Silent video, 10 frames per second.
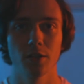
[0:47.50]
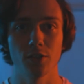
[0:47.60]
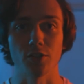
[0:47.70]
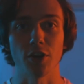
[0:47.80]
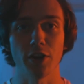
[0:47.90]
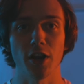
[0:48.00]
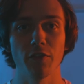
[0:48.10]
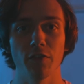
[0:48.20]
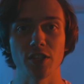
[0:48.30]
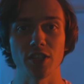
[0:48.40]
So starting
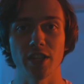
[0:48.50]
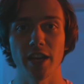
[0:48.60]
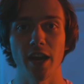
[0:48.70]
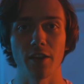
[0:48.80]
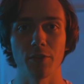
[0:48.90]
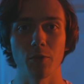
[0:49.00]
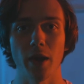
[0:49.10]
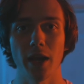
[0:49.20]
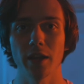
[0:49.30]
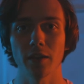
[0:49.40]
off, let's just get it out of the
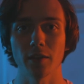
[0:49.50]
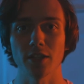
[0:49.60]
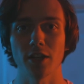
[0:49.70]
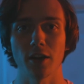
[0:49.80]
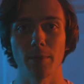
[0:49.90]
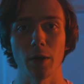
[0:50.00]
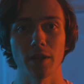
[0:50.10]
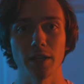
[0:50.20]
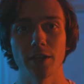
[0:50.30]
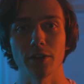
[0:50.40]
way. Let's talk about
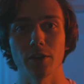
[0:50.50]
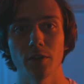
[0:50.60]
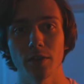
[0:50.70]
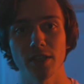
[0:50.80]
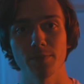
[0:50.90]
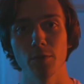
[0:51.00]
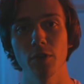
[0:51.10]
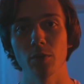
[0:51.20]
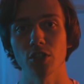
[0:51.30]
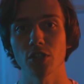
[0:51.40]
the gear. This
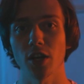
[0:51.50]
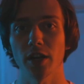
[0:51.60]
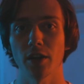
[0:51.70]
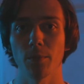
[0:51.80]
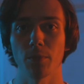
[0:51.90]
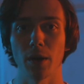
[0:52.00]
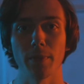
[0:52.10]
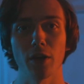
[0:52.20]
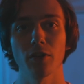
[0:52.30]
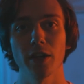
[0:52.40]
movie was shot
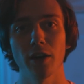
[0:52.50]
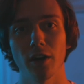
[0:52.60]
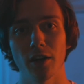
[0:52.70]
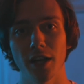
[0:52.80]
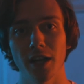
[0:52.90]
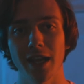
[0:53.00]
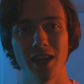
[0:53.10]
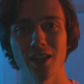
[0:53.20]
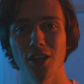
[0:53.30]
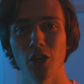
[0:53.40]
primarily on a
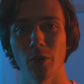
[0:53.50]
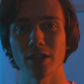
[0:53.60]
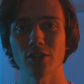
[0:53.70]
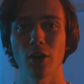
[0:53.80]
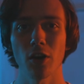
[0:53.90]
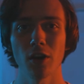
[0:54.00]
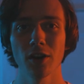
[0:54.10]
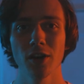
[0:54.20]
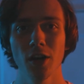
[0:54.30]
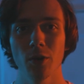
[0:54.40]
Canon EOS
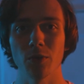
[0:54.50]
R.